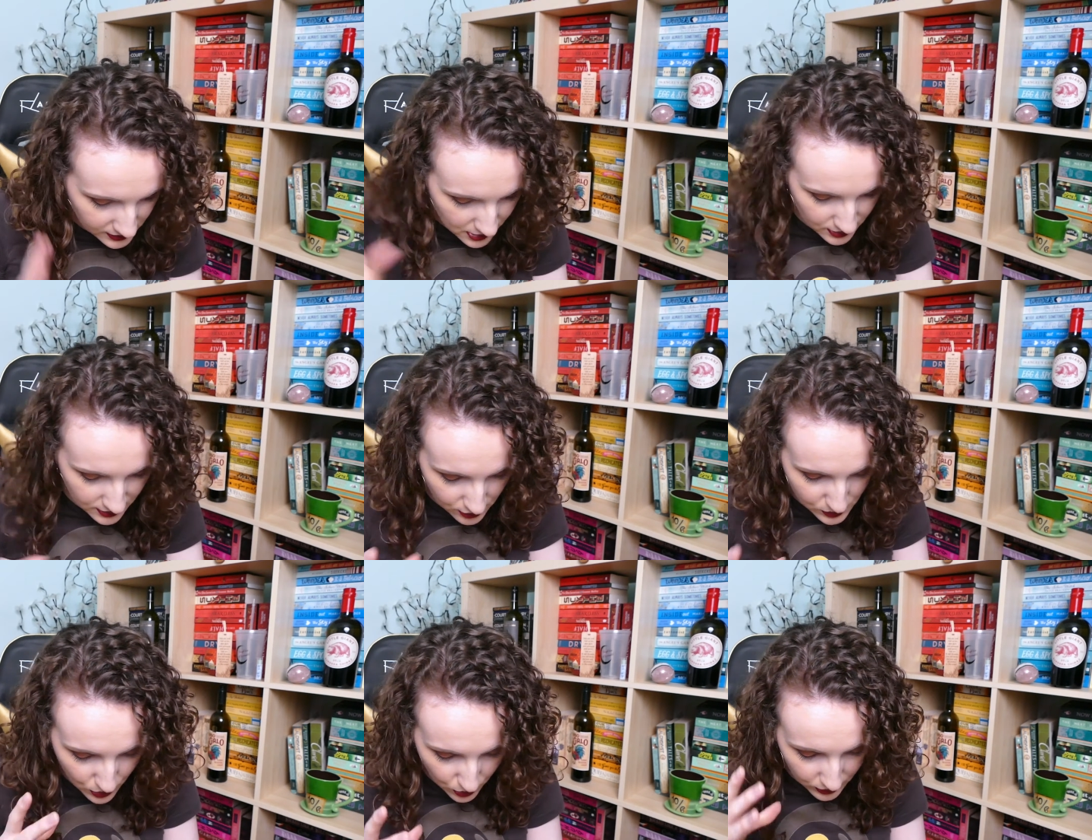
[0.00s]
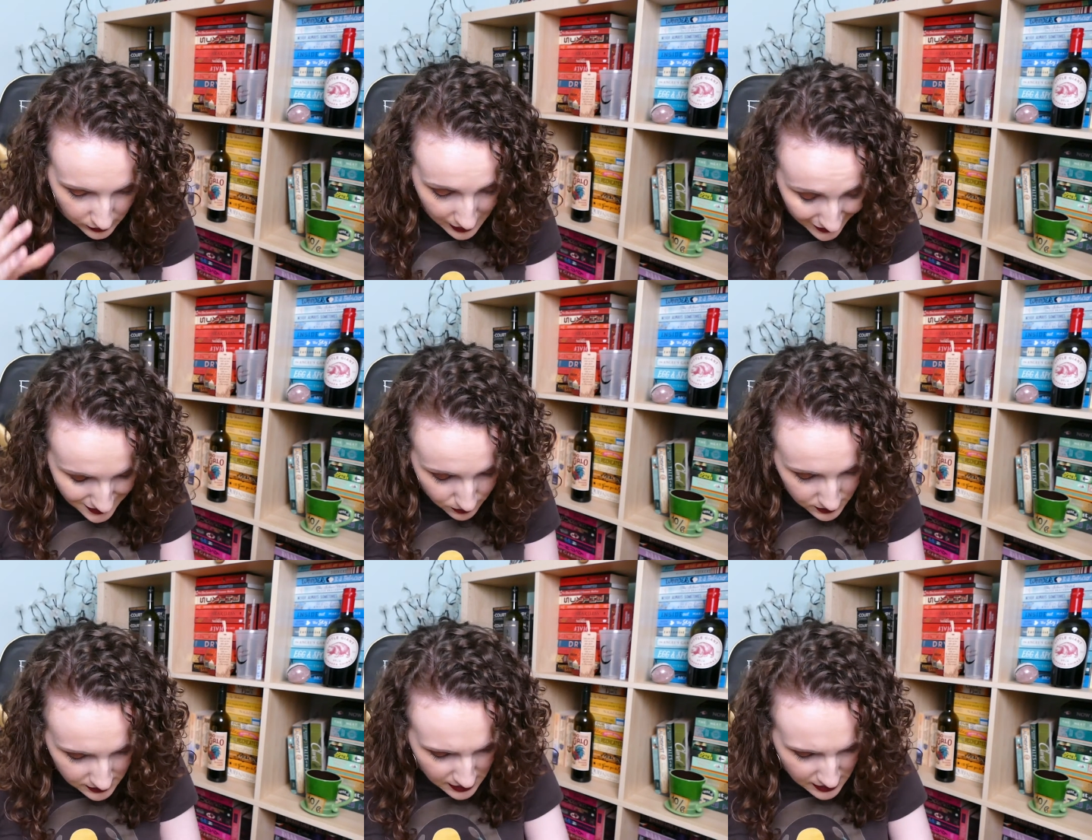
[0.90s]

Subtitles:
Those were all the items.